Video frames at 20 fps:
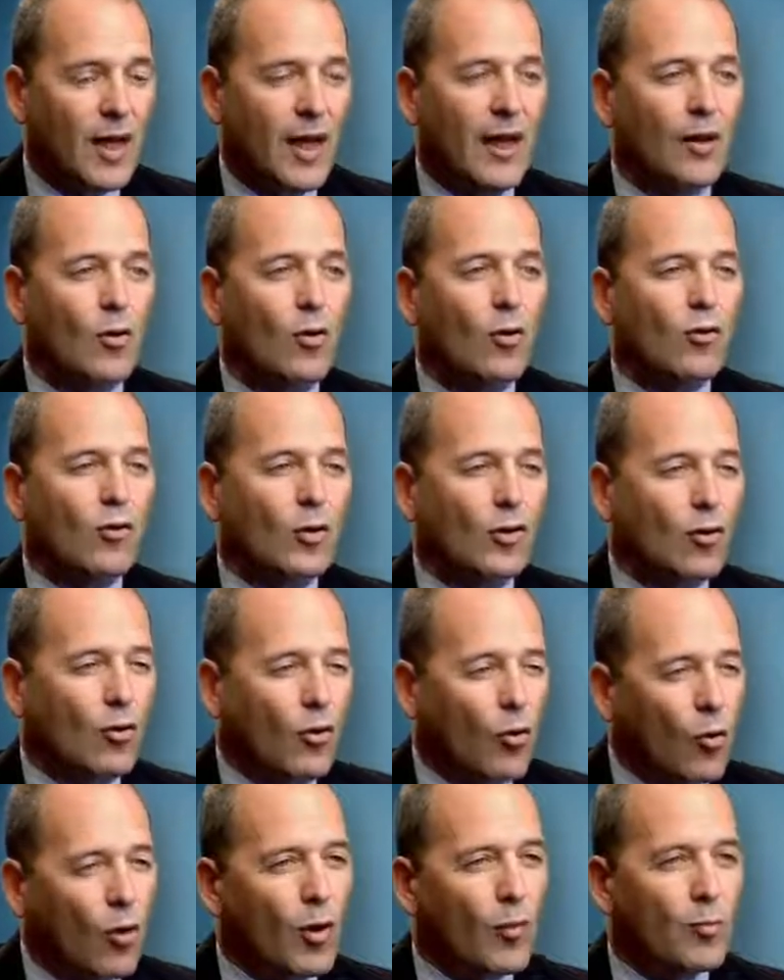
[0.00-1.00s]
and all the
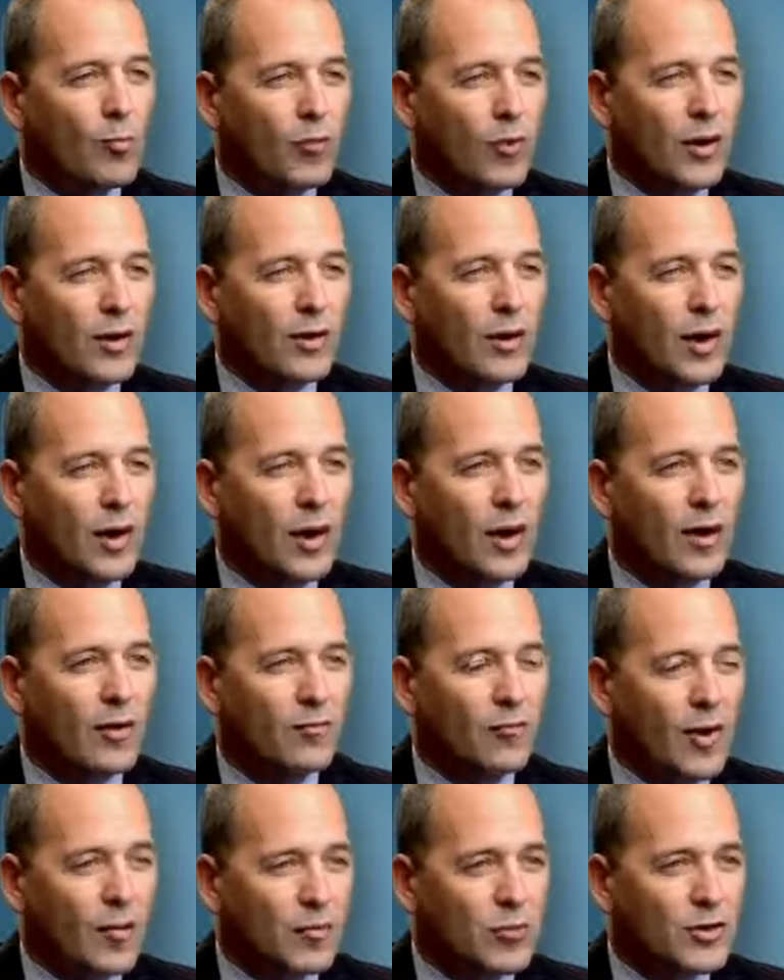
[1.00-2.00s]
corporate
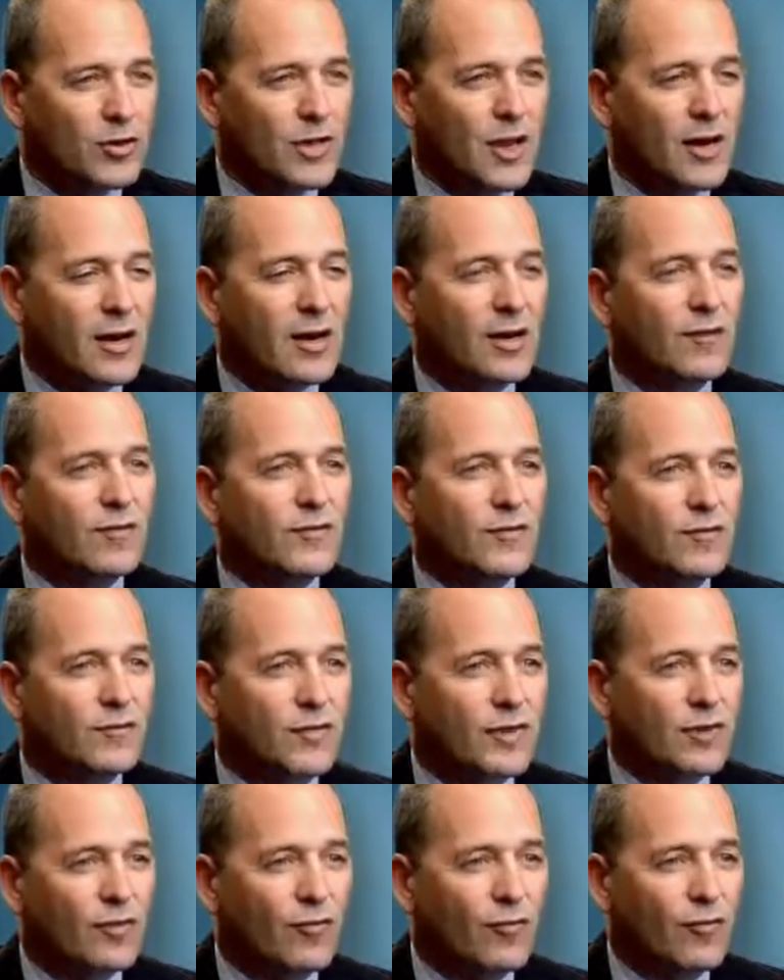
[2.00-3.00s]
representatives of
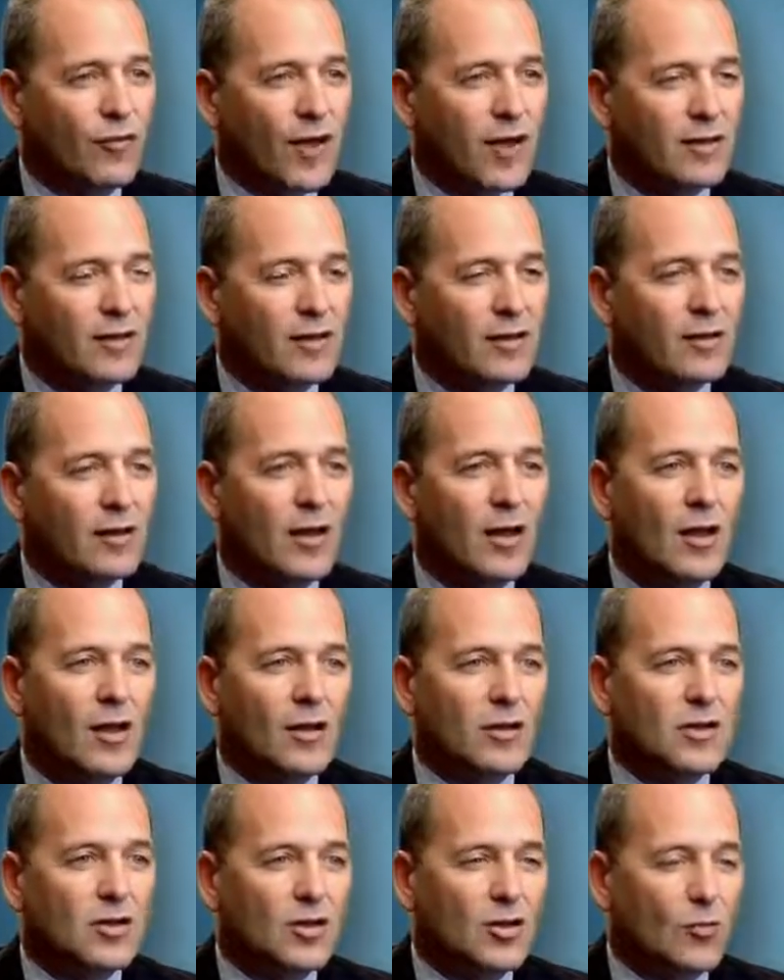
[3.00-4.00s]
the defendant,
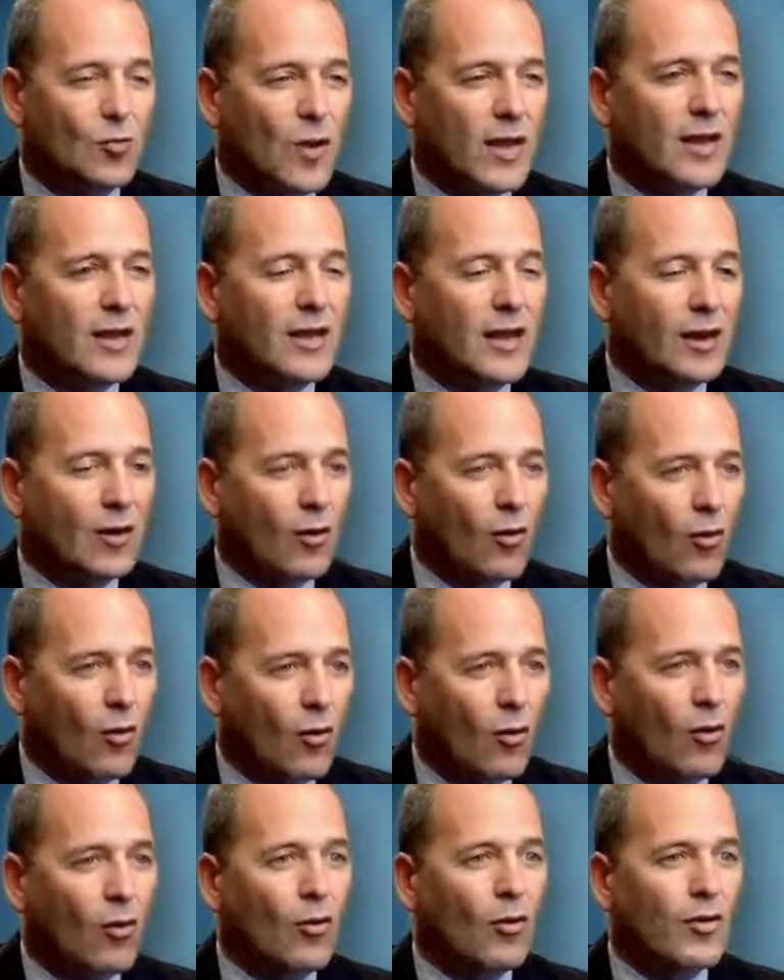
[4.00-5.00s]
so that we can get
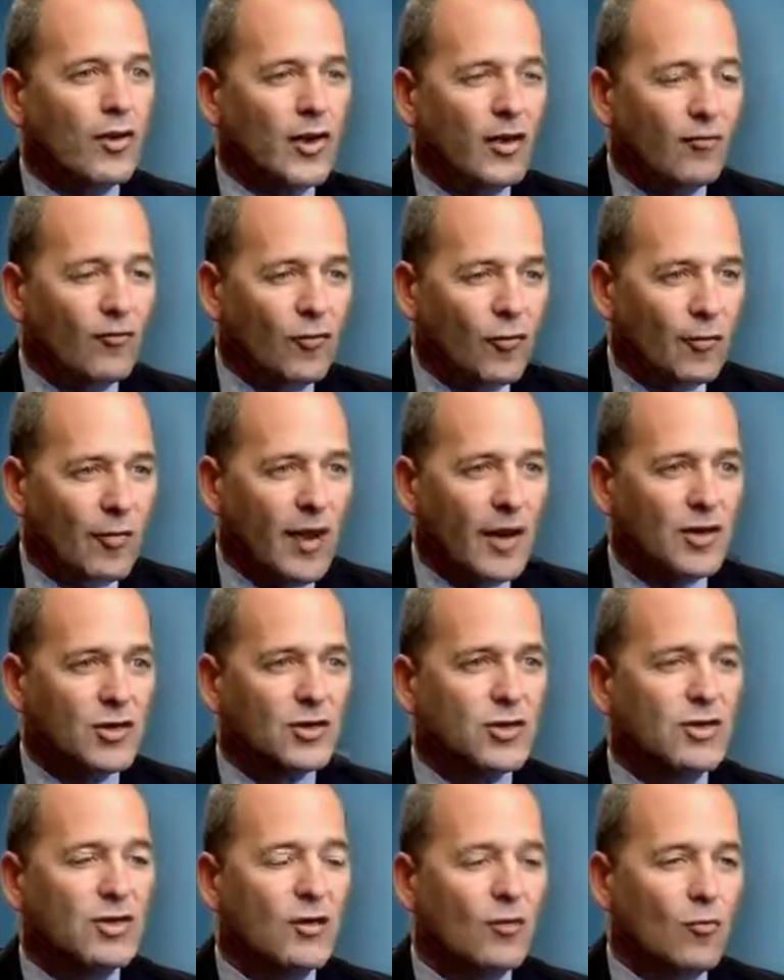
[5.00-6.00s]
all the
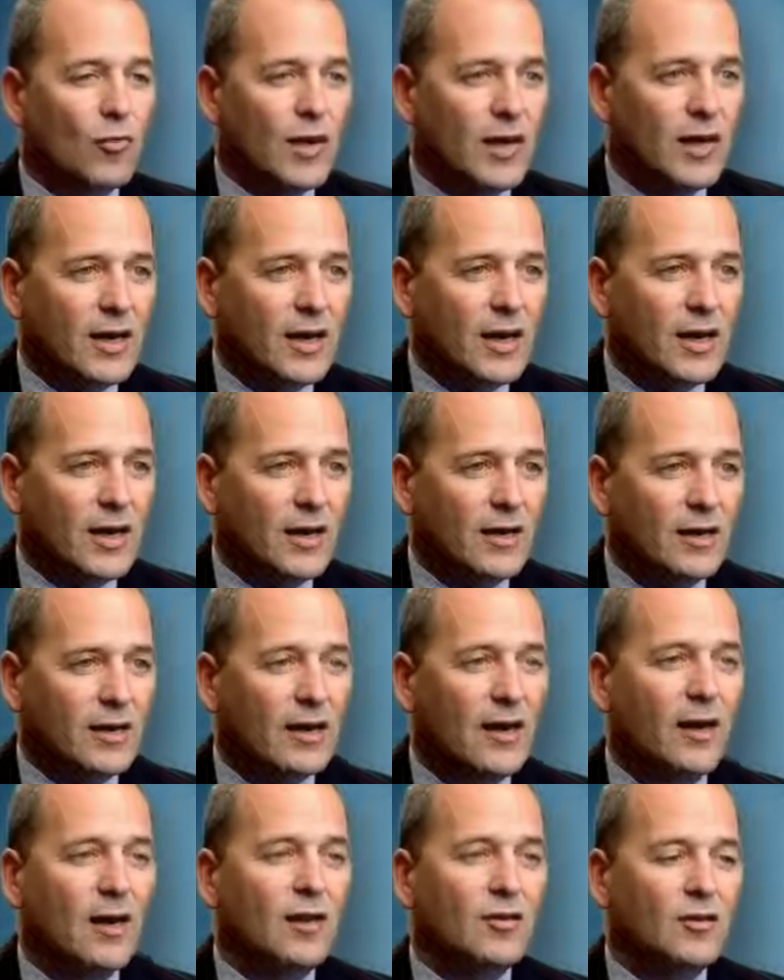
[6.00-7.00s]
information that we
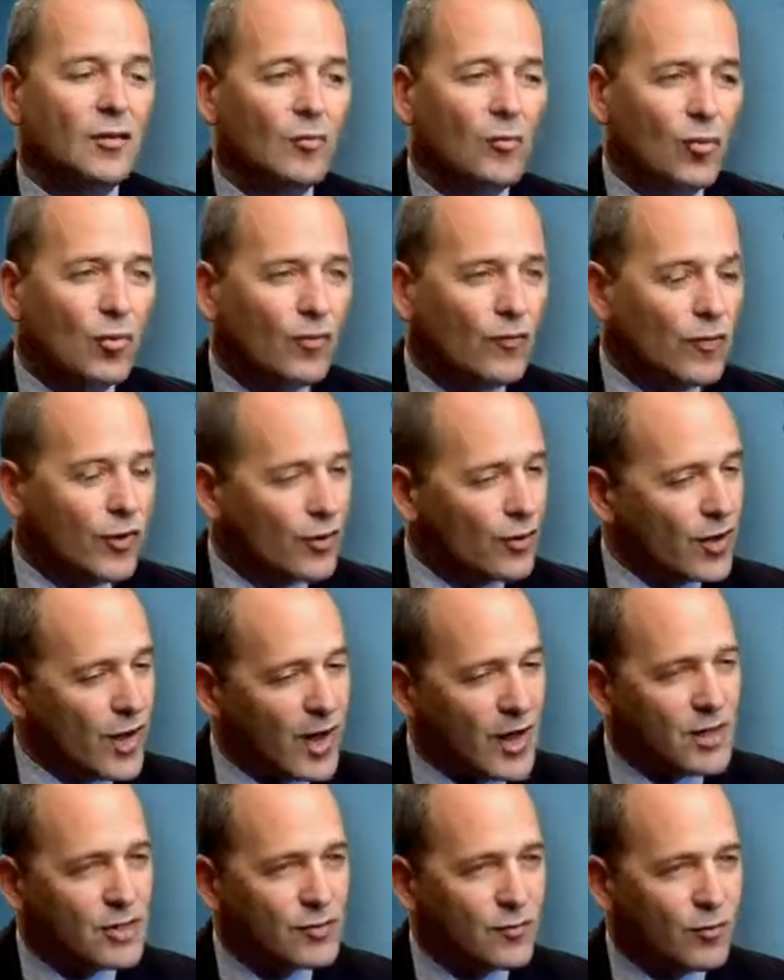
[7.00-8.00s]
need to move your
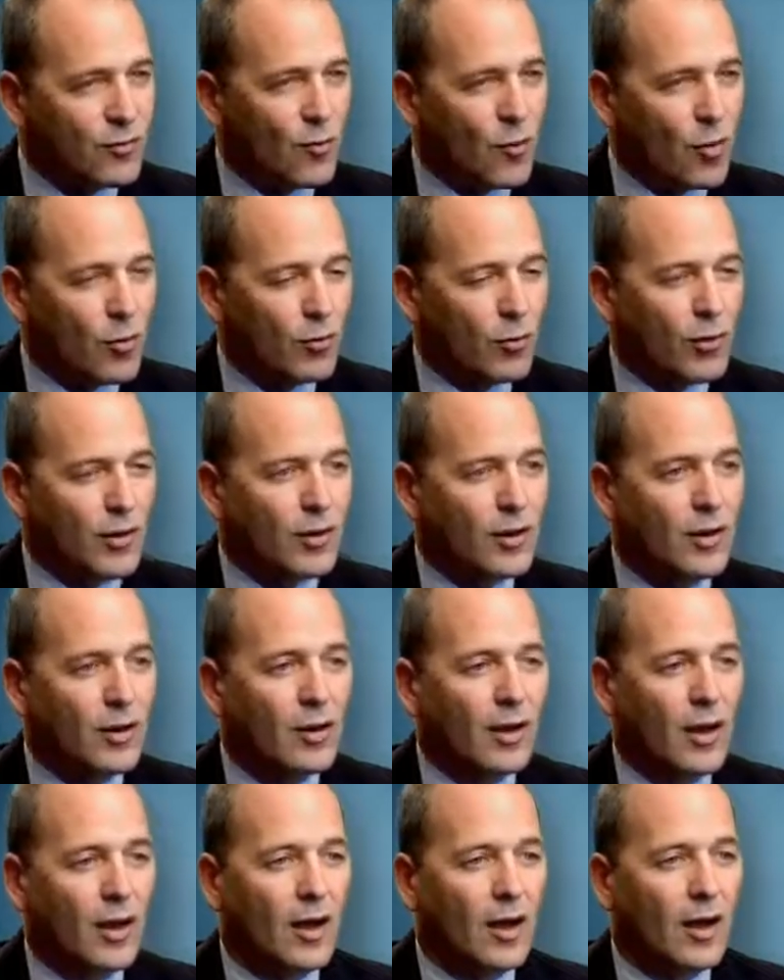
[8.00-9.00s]
case forward
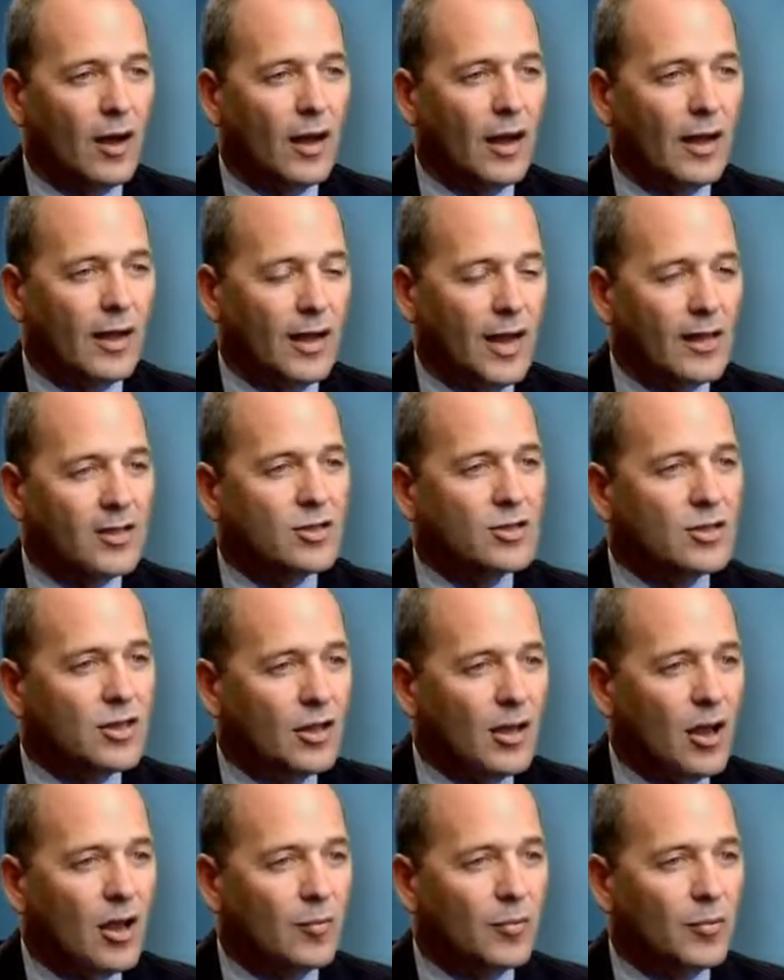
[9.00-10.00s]
against
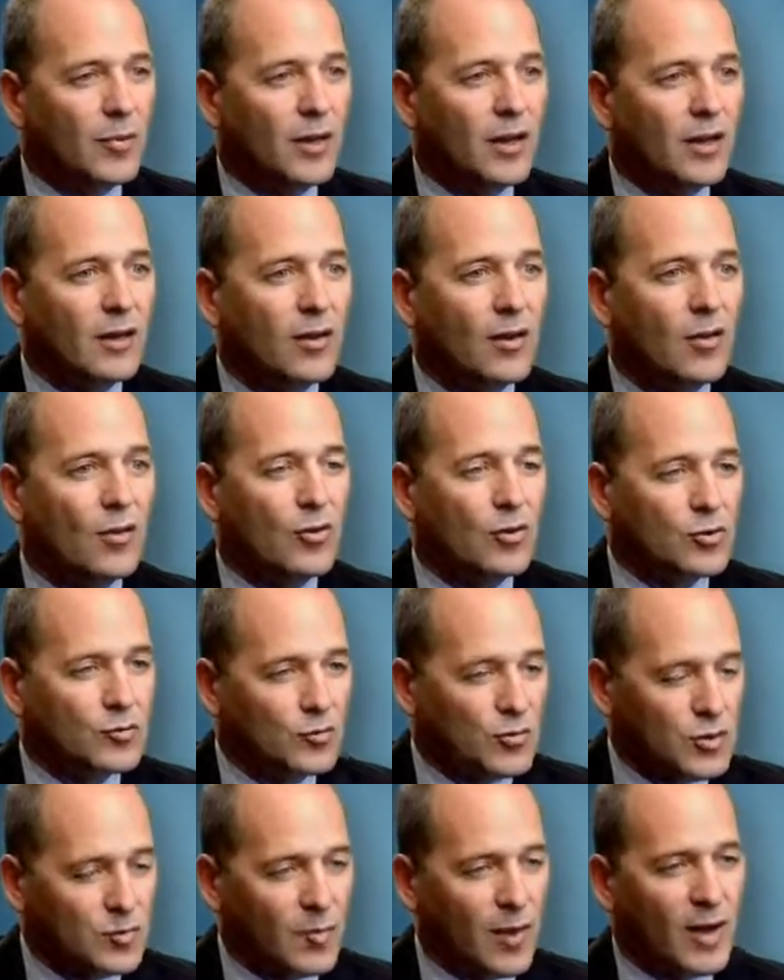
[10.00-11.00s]
the company who's
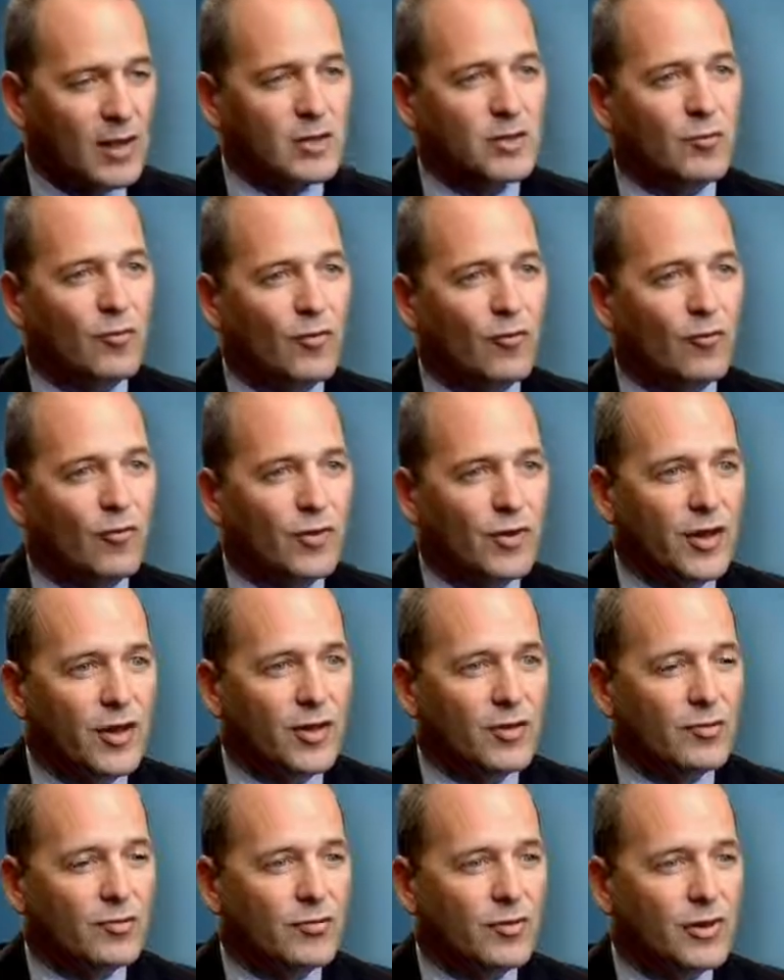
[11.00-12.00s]
responsible for the
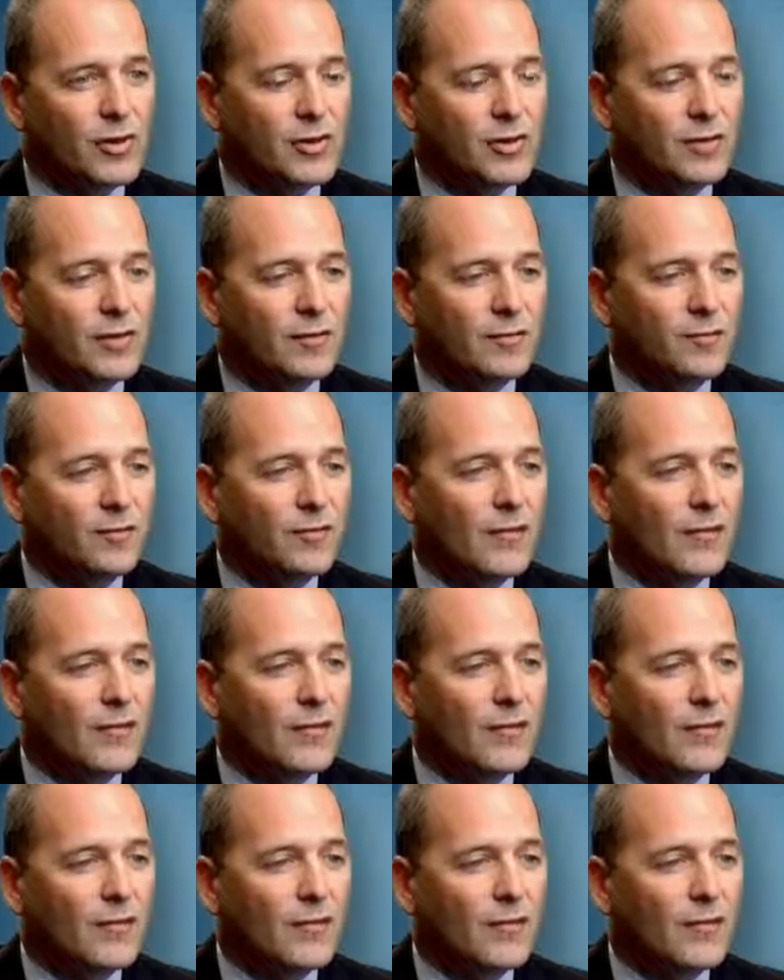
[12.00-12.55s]
injuries.